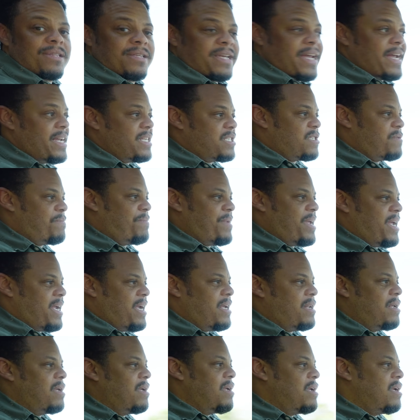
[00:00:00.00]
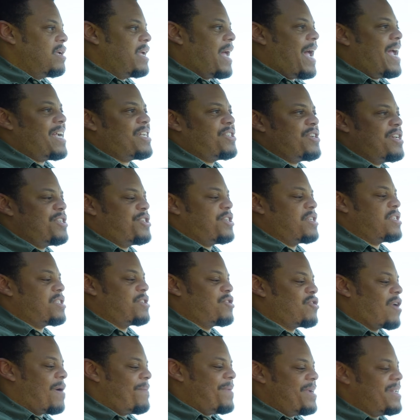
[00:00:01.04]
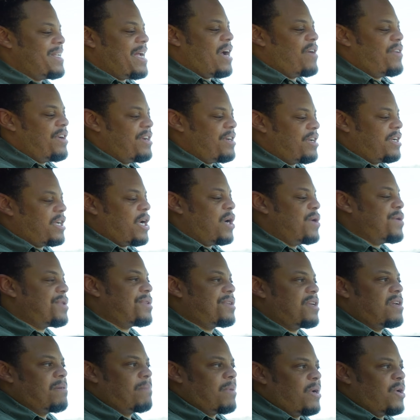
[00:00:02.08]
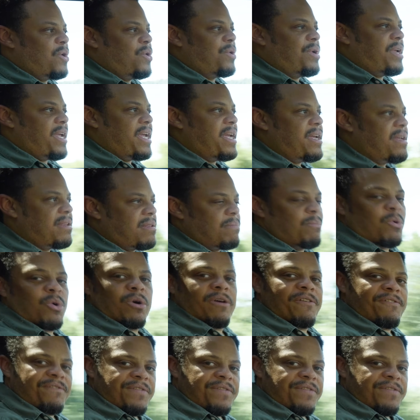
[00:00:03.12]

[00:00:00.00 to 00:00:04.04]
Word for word: state speed, actually just dropping down into coasting mode is more